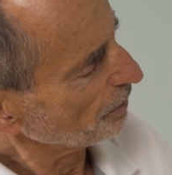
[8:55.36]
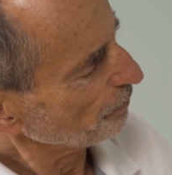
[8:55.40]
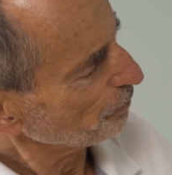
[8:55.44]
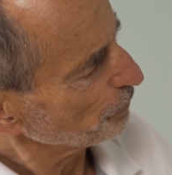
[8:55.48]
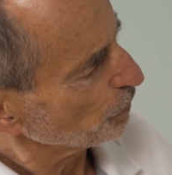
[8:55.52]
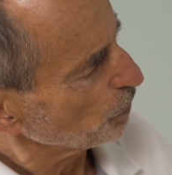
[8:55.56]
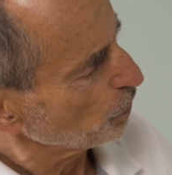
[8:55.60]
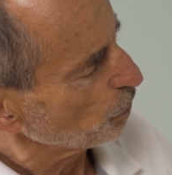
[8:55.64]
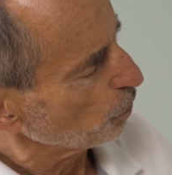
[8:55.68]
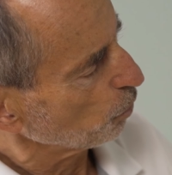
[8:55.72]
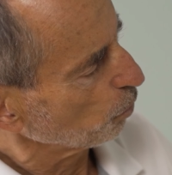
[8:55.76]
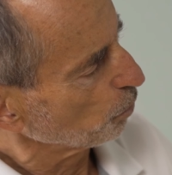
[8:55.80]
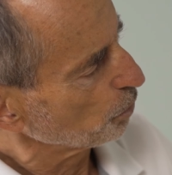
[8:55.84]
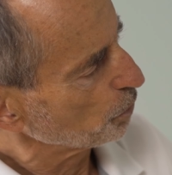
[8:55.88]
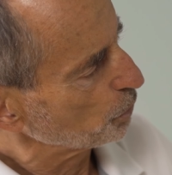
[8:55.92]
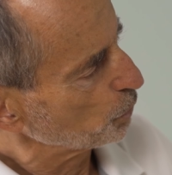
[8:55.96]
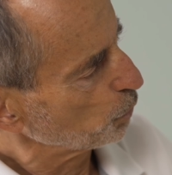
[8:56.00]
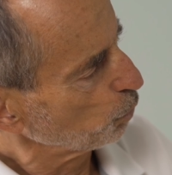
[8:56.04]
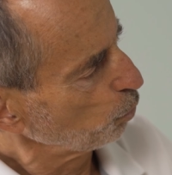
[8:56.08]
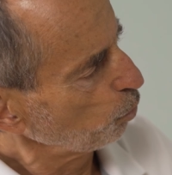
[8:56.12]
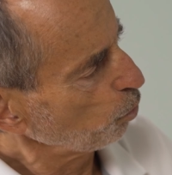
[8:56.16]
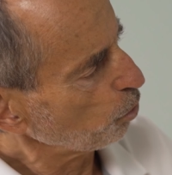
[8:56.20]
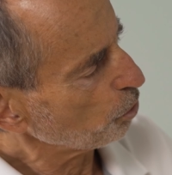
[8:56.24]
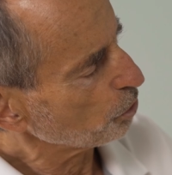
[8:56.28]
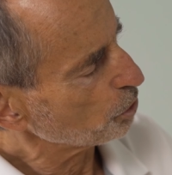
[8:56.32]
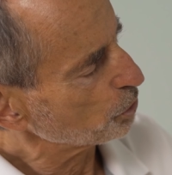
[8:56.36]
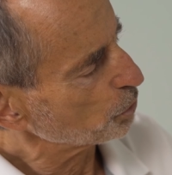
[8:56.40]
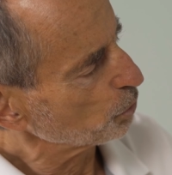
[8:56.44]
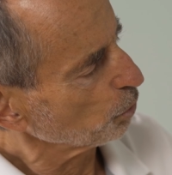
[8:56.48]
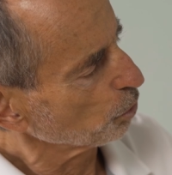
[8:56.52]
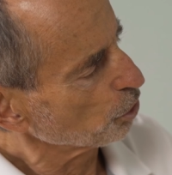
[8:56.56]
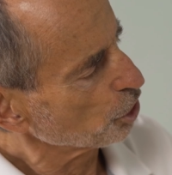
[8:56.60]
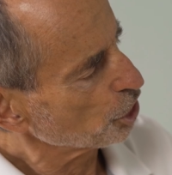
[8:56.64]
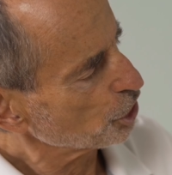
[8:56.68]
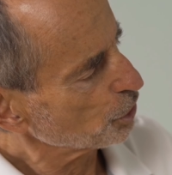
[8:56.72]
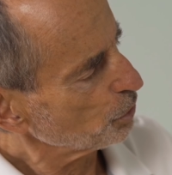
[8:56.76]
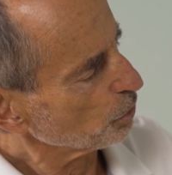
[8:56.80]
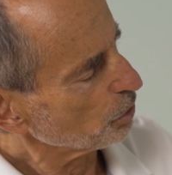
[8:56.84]
start up here, and
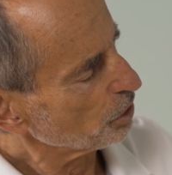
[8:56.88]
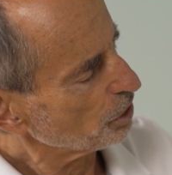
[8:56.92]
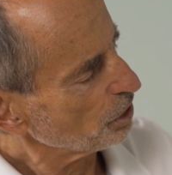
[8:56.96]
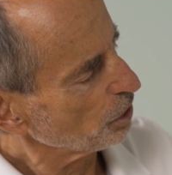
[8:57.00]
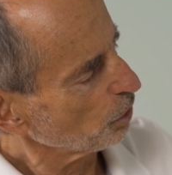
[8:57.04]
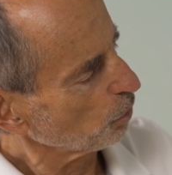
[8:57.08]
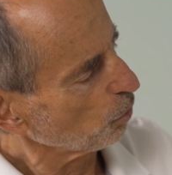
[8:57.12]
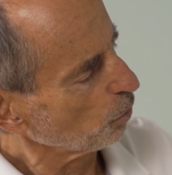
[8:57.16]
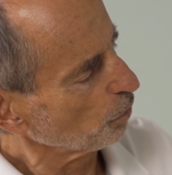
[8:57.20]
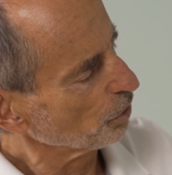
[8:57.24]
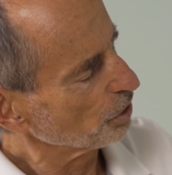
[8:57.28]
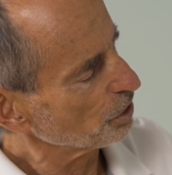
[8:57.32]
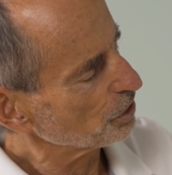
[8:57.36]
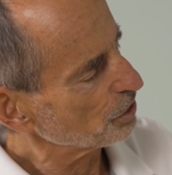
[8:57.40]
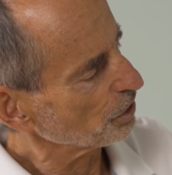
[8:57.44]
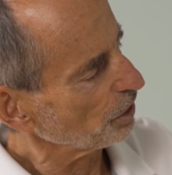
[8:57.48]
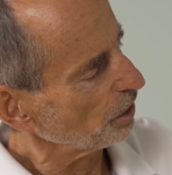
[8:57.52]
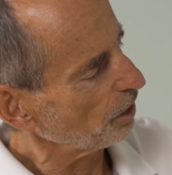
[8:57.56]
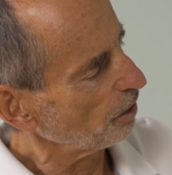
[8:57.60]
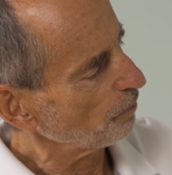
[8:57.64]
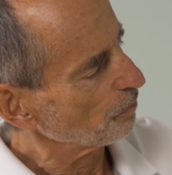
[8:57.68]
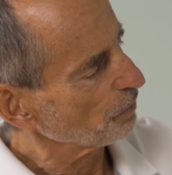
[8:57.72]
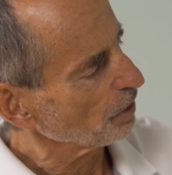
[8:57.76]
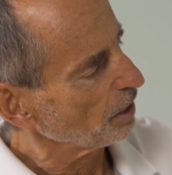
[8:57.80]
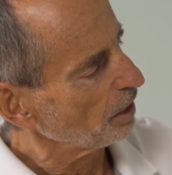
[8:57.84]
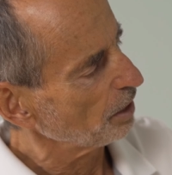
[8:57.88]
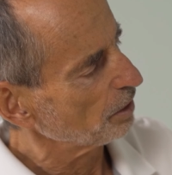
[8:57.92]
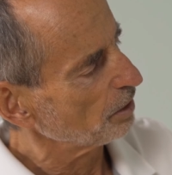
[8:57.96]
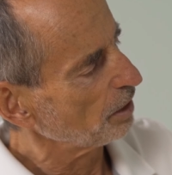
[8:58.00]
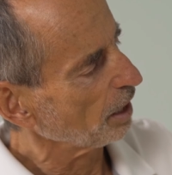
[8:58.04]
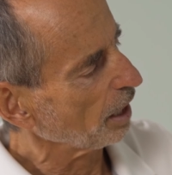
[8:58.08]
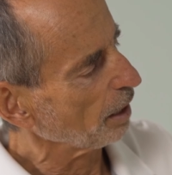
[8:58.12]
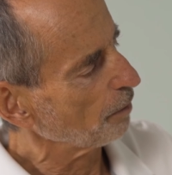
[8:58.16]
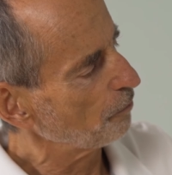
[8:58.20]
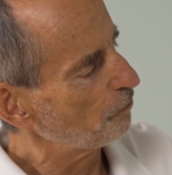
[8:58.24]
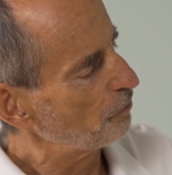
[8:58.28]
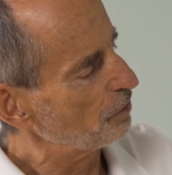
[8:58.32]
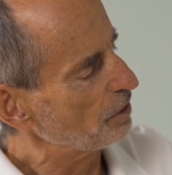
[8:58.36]
identify tender spots
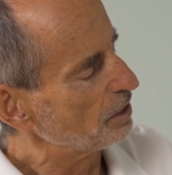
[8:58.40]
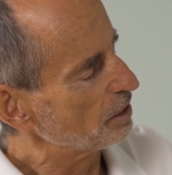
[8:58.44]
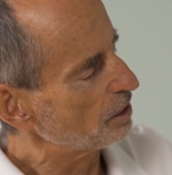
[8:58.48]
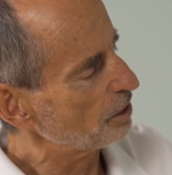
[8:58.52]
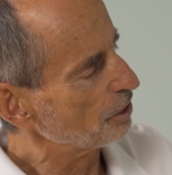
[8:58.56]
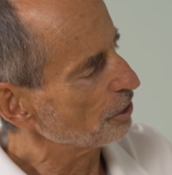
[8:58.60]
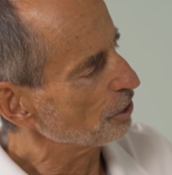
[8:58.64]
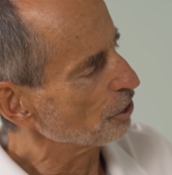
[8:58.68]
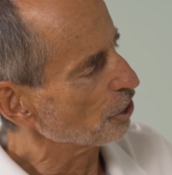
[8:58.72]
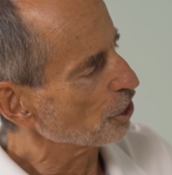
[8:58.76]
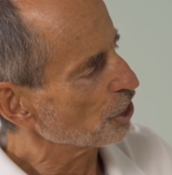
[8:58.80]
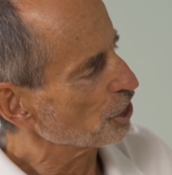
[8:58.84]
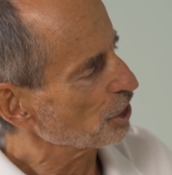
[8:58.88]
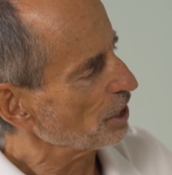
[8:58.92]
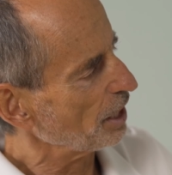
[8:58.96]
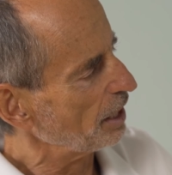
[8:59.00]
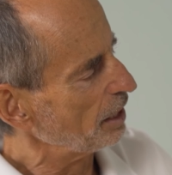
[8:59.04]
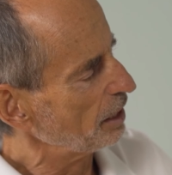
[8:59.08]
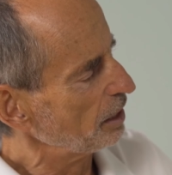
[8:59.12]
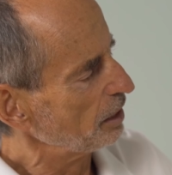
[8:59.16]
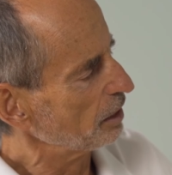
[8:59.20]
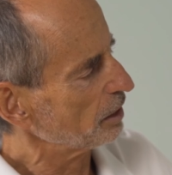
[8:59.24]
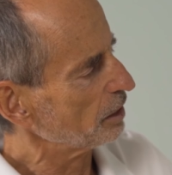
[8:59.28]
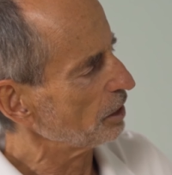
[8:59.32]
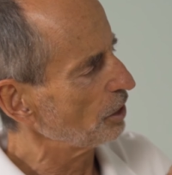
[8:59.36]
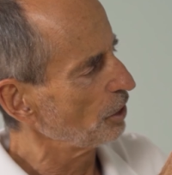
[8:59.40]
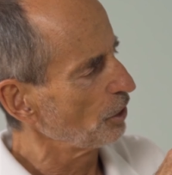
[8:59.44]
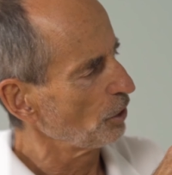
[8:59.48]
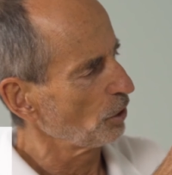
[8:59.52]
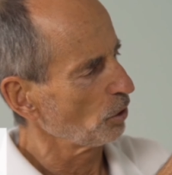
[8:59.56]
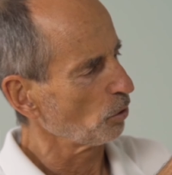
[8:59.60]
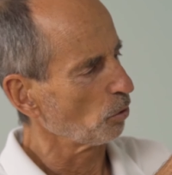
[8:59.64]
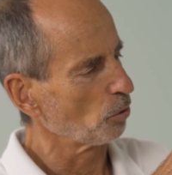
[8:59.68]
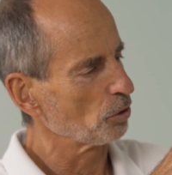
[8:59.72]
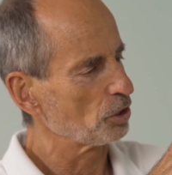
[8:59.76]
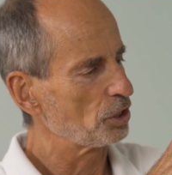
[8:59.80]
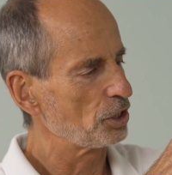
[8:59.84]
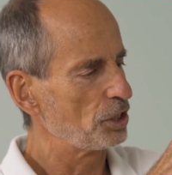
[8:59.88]
going downwards.
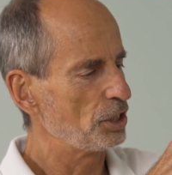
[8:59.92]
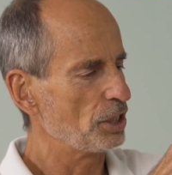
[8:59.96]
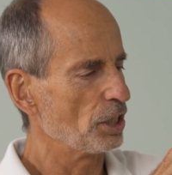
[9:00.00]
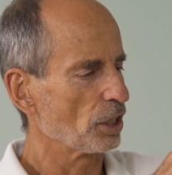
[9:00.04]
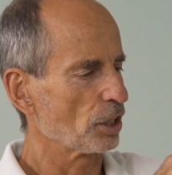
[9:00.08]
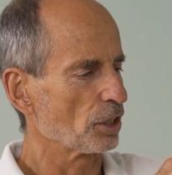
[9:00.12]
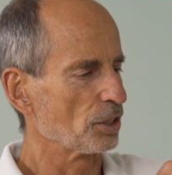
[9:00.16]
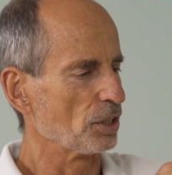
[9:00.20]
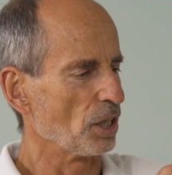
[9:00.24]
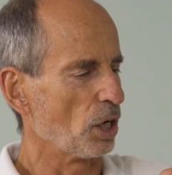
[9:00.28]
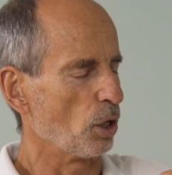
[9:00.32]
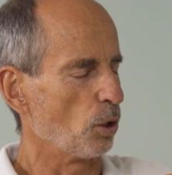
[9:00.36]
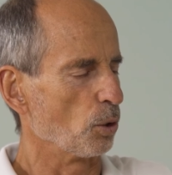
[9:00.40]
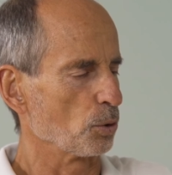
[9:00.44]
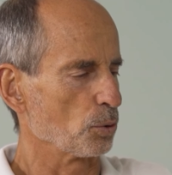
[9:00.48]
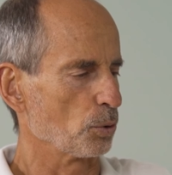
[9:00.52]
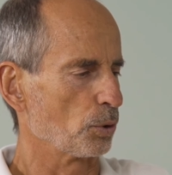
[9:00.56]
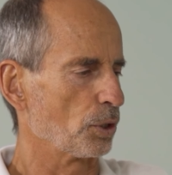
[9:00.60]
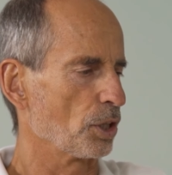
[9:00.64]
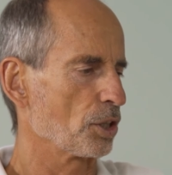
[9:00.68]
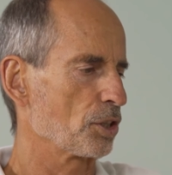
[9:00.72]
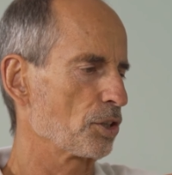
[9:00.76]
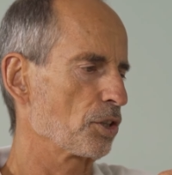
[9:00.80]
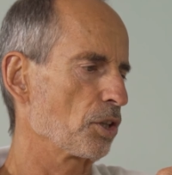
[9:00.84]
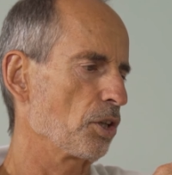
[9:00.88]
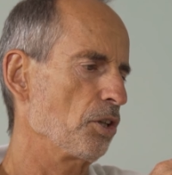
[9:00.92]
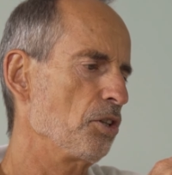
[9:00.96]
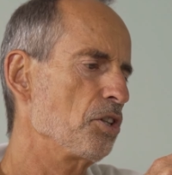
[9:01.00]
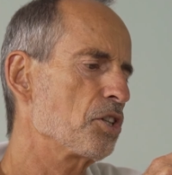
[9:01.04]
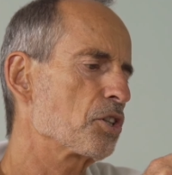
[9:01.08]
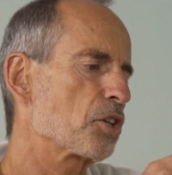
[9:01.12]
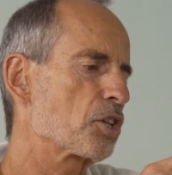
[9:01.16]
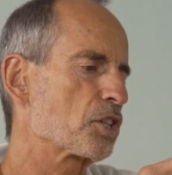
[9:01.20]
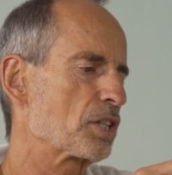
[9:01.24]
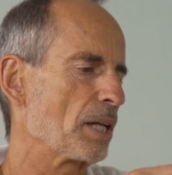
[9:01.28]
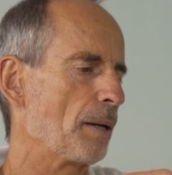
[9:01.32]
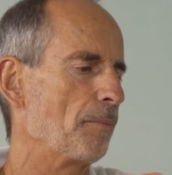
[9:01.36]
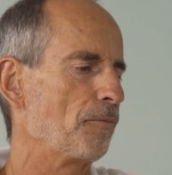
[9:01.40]
And the same on the
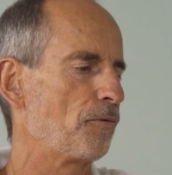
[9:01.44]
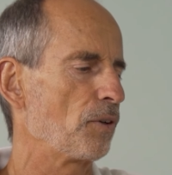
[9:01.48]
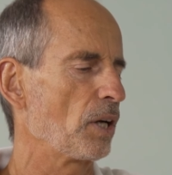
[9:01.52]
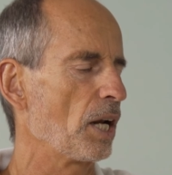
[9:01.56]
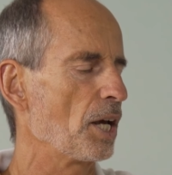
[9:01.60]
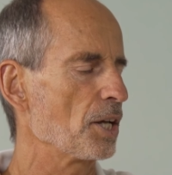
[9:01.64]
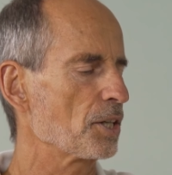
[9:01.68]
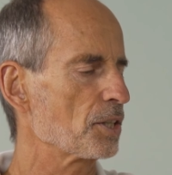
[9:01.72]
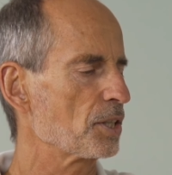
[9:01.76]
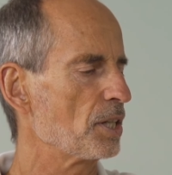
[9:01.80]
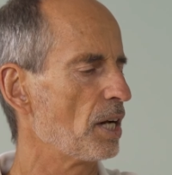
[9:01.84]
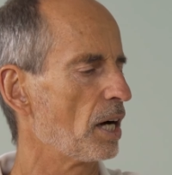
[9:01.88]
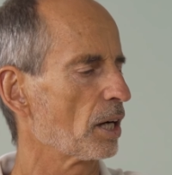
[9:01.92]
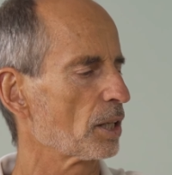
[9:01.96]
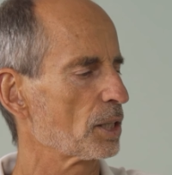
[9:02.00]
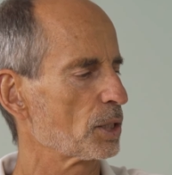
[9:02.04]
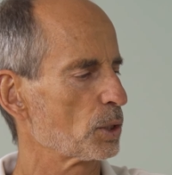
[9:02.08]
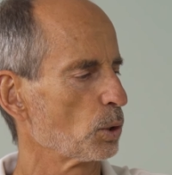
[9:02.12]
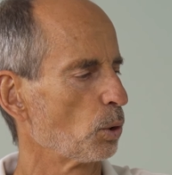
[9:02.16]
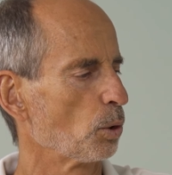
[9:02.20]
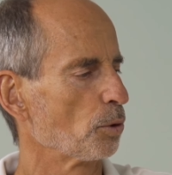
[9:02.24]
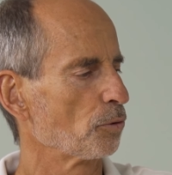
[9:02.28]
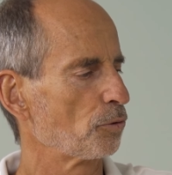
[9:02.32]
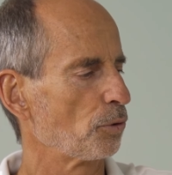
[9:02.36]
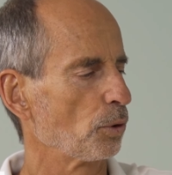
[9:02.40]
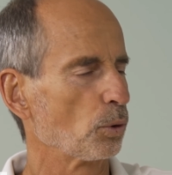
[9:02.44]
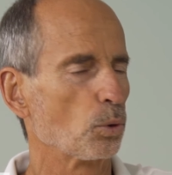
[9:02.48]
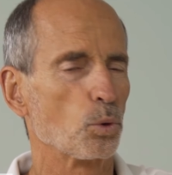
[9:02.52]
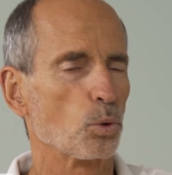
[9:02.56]
other side. It's going to take you